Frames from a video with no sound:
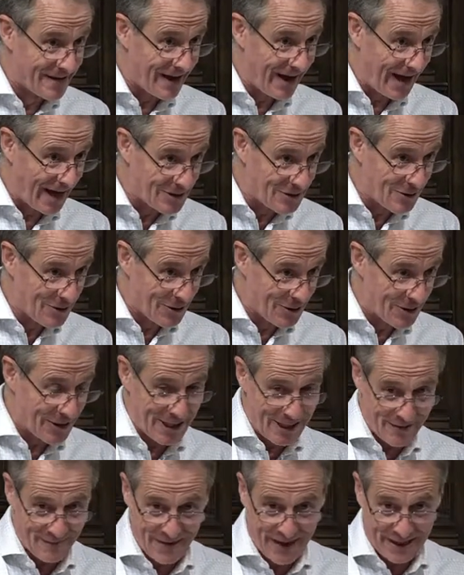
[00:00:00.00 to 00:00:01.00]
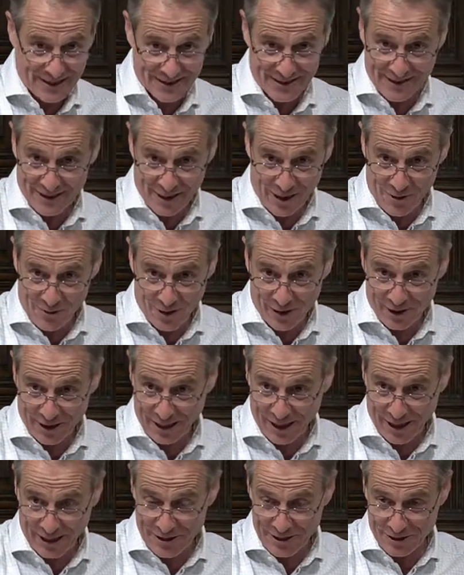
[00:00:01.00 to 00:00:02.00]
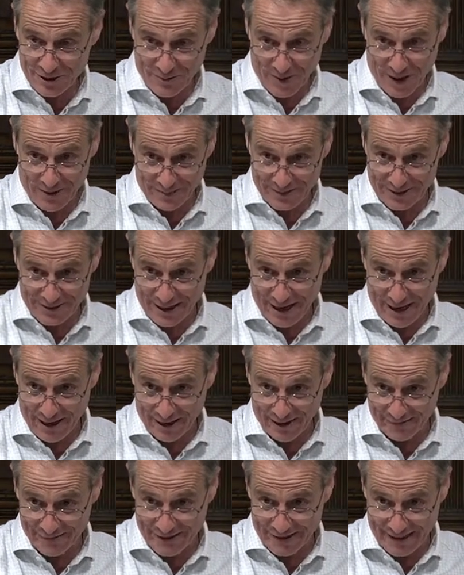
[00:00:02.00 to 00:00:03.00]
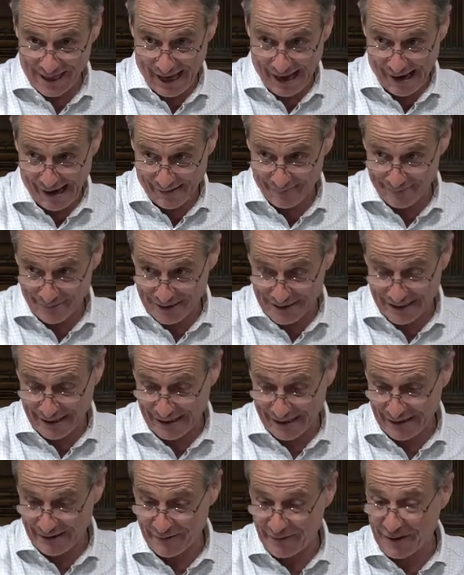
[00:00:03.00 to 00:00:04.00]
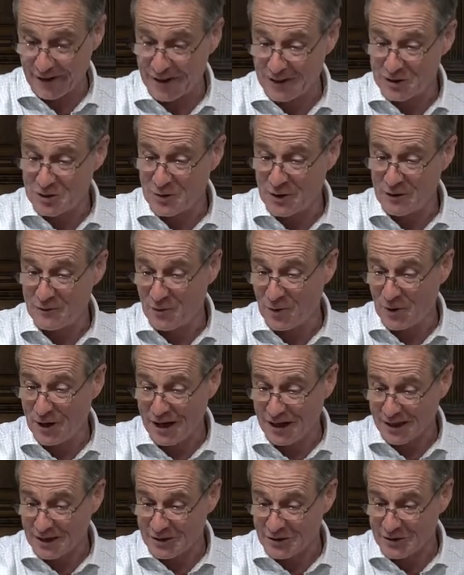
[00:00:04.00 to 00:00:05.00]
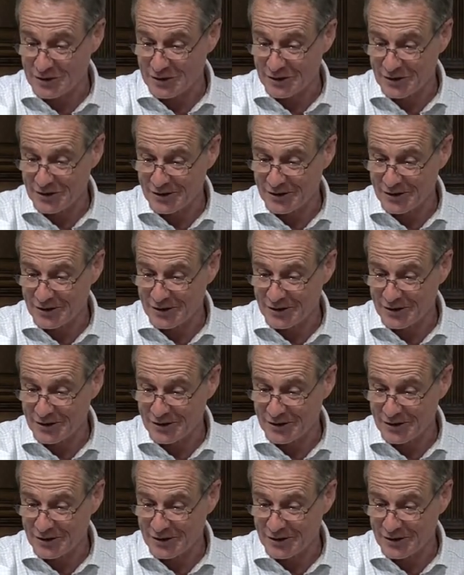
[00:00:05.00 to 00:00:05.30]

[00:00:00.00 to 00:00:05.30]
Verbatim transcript: as you look at the events that go on in our newspapers day after day, and particularly the last twenty-four hours.